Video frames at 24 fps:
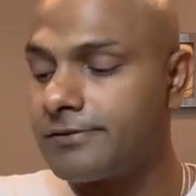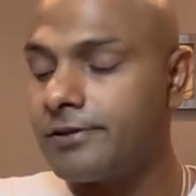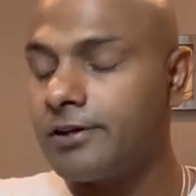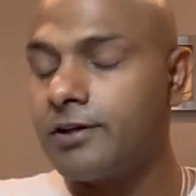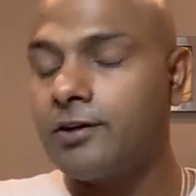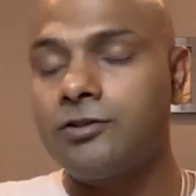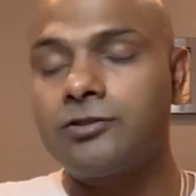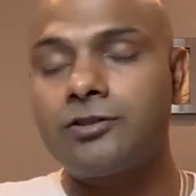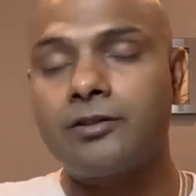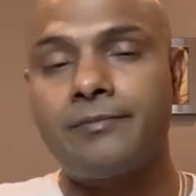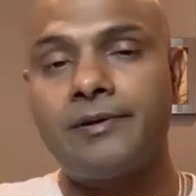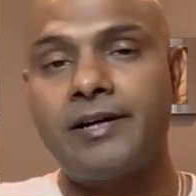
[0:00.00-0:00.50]
week
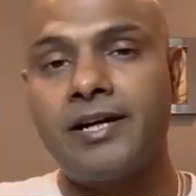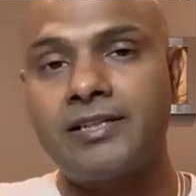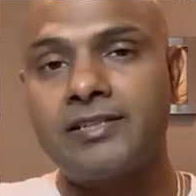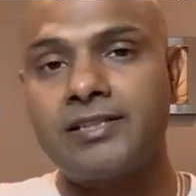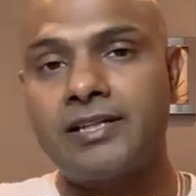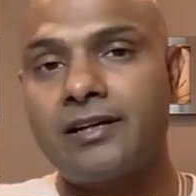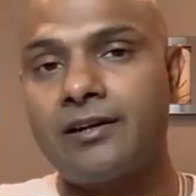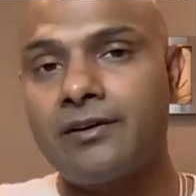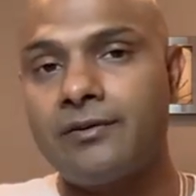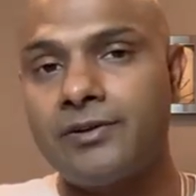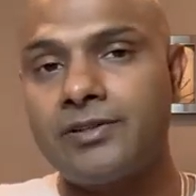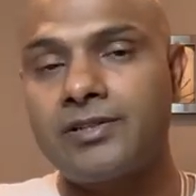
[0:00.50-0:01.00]
also my
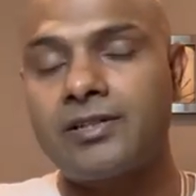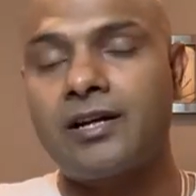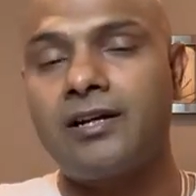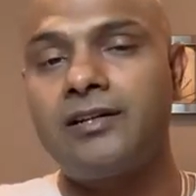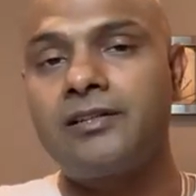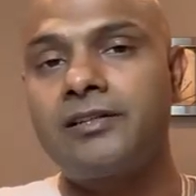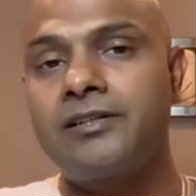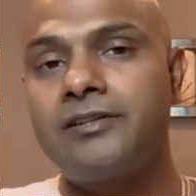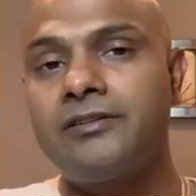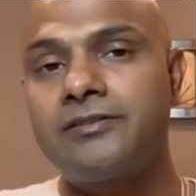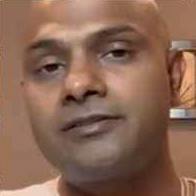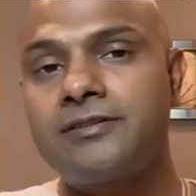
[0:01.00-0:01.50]
Acharya was
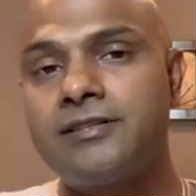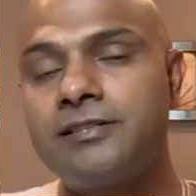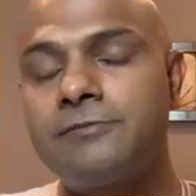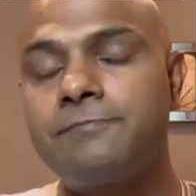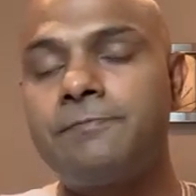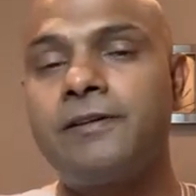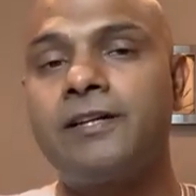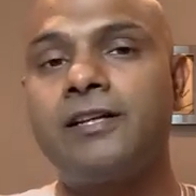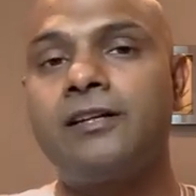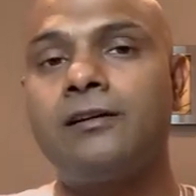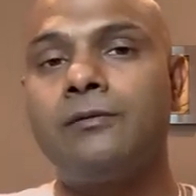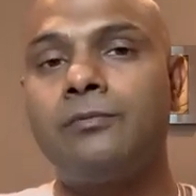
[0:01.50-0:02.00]
continuously
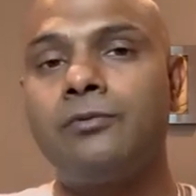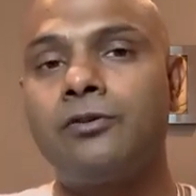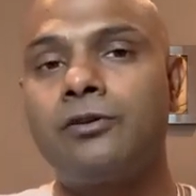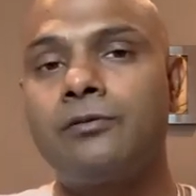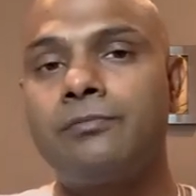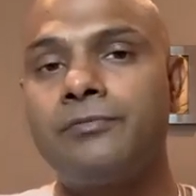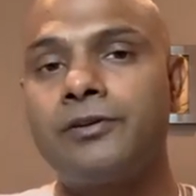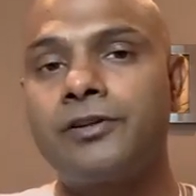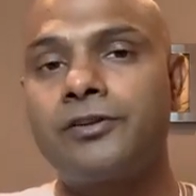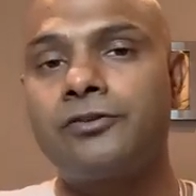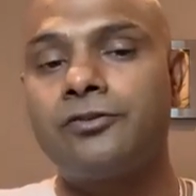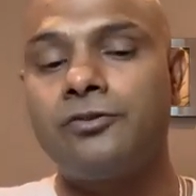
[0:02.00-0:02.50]
speaking about
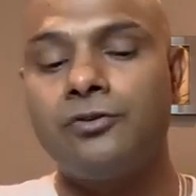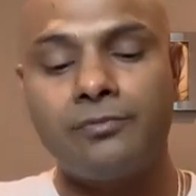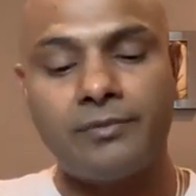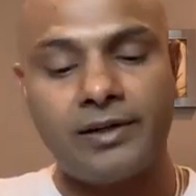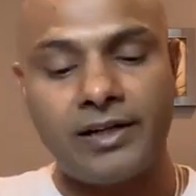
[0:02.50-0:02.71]
Mrityu.